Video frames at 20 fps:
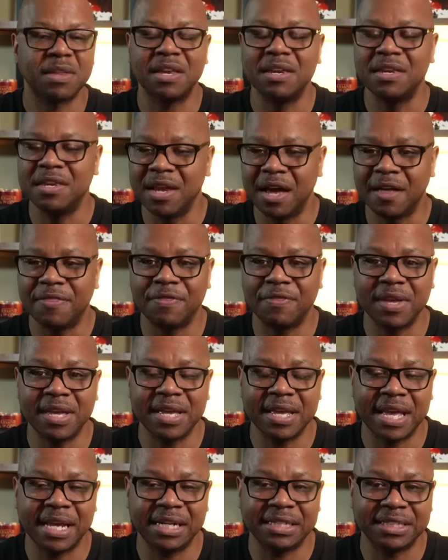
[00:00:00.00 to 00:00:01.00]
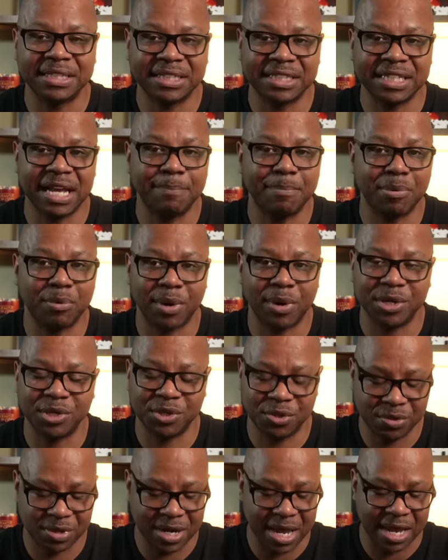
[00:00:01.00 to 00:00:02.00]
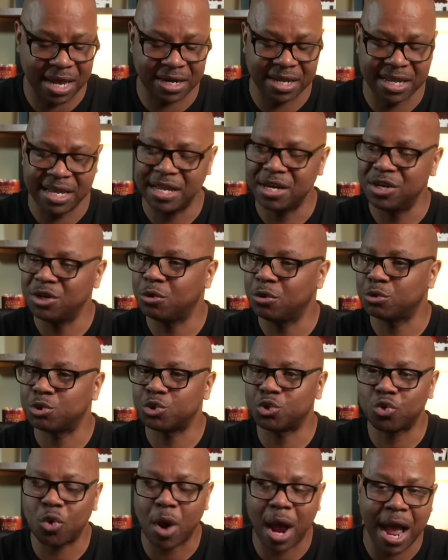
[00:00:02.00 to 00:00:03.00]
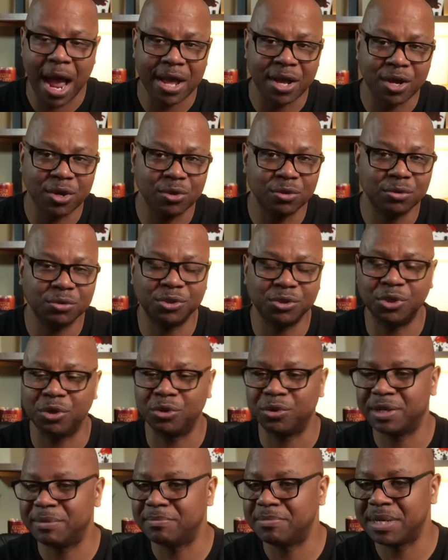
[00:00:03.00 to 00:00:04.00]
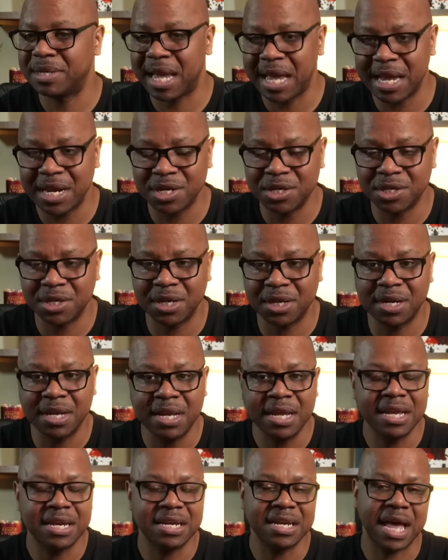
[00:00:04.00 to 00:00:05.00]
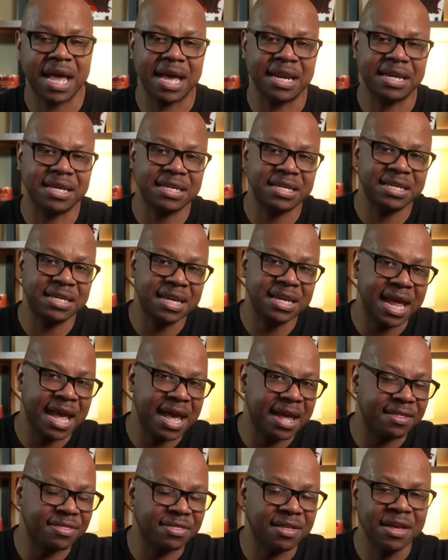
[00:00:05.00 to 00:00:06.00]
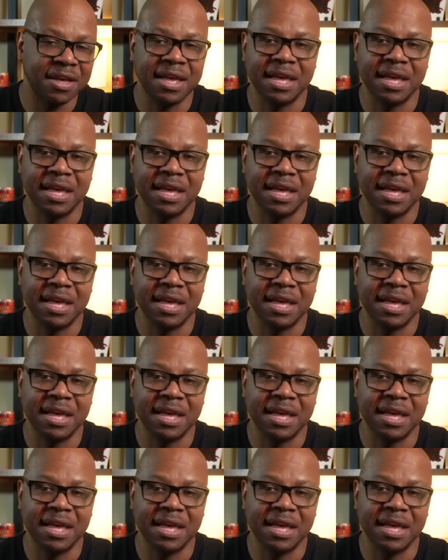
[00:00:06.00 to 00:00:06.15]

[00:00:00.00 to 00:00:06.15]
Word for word: Nothing can separate you, not no trials, no temptation, not death,